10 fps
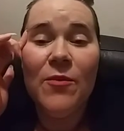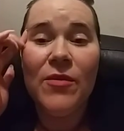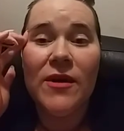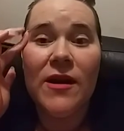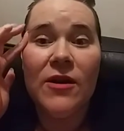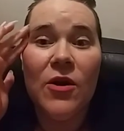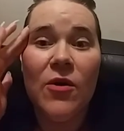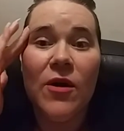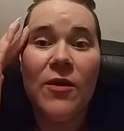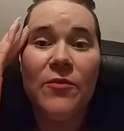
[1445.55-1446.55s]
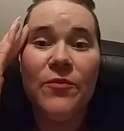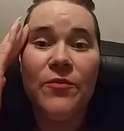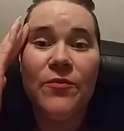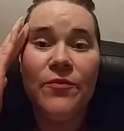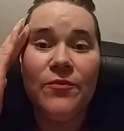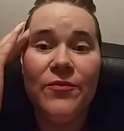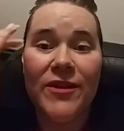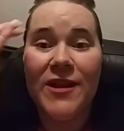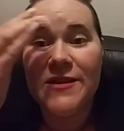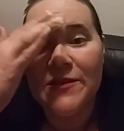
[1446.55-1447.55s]
But I know I'm a
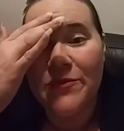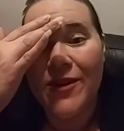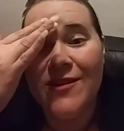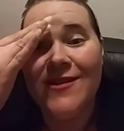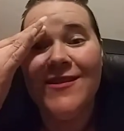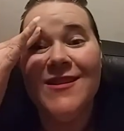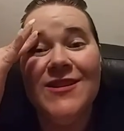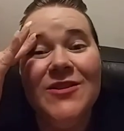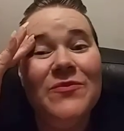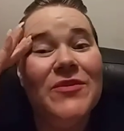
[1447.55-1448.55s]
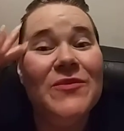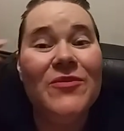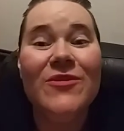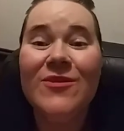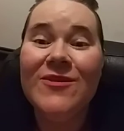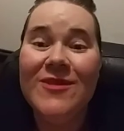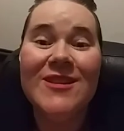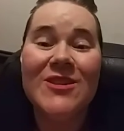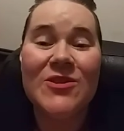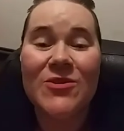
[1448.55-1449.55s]
lot smarter than you people,
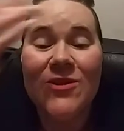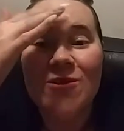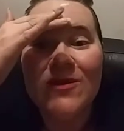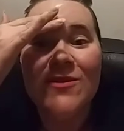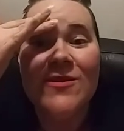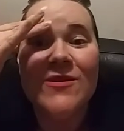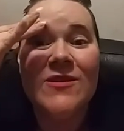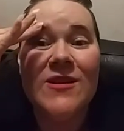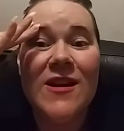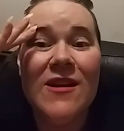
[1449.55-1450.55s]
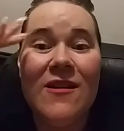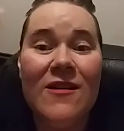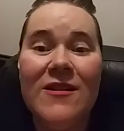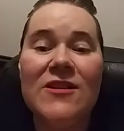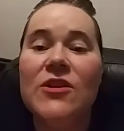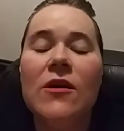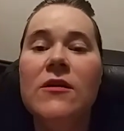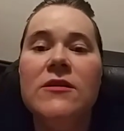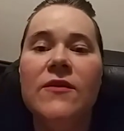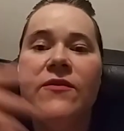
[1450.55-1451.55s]
it's true, that are in
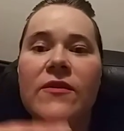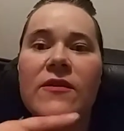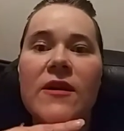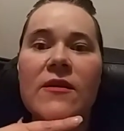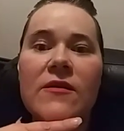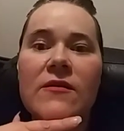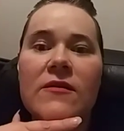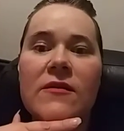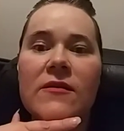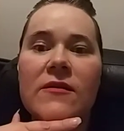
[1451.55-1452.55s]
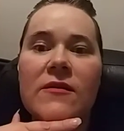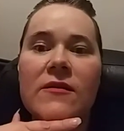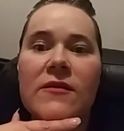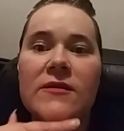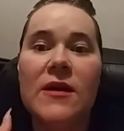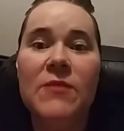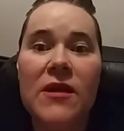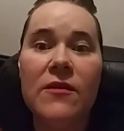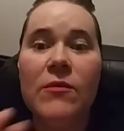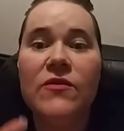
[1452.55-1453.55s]
charge of everything. Because I
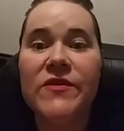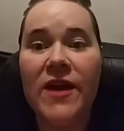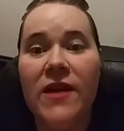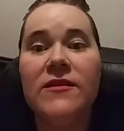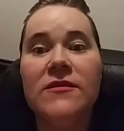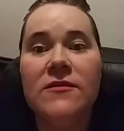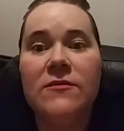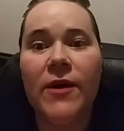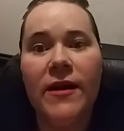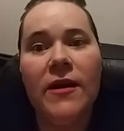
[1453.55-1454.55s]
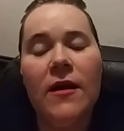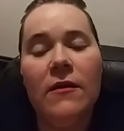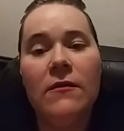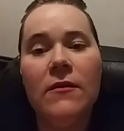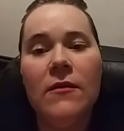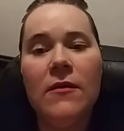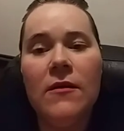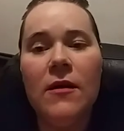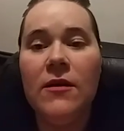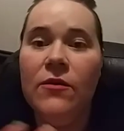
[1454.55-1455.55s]
make the most sense right now.
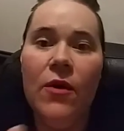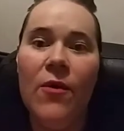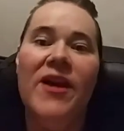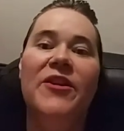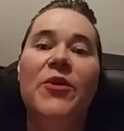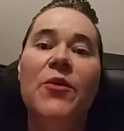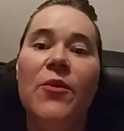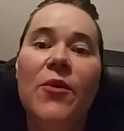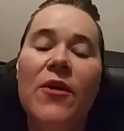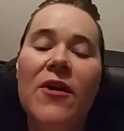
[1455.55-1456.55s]
You know I do.